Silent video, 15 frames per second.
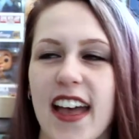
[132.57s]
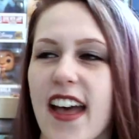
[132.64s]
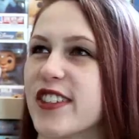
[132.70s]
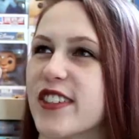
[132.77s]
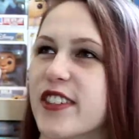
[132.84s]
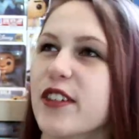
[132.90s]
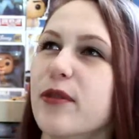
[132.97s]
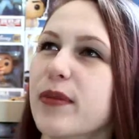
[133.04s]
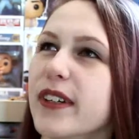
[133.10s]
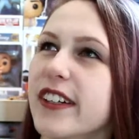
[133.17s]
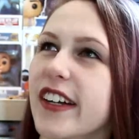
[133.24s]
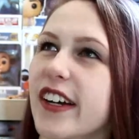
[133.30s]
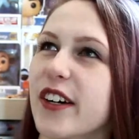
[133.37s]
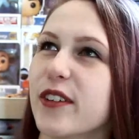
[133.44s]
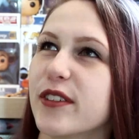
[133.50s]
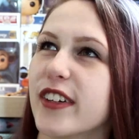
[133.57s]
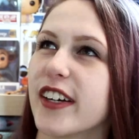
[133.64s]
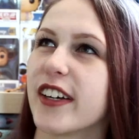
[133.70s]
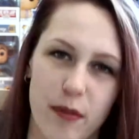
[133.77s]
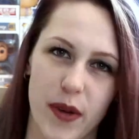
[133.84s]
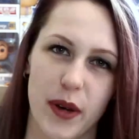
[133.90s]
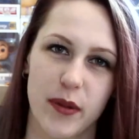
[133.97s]

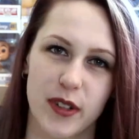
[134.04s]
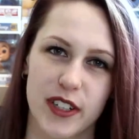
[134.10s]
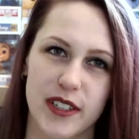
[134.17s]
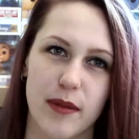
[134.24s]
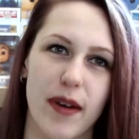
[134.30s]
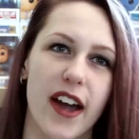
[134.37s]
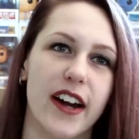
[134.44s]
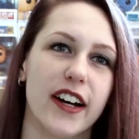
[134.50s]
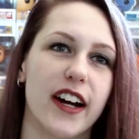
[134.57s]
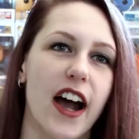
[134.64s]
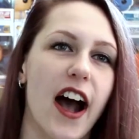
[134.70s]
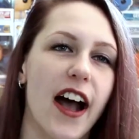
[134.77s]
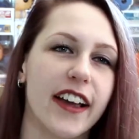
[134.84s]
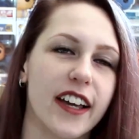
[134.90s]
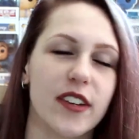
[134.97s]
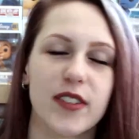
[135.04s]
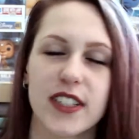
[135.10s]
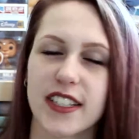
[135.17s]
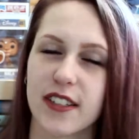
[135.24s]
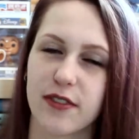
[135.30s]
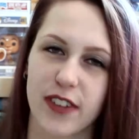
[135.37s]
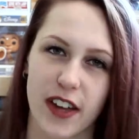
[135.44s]
Supernova by Marissa Meyer. I gave this
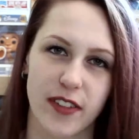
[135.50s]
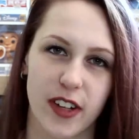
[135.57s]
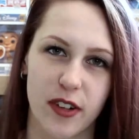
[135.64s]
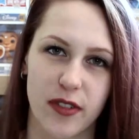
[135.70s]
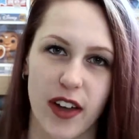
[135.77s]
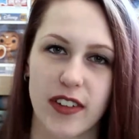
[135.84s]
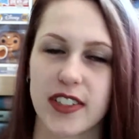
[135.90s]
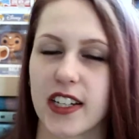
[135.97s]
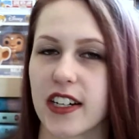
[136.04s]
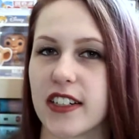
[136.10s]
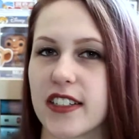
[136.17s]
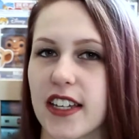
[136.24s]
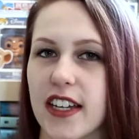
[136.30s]
a five out of five stars.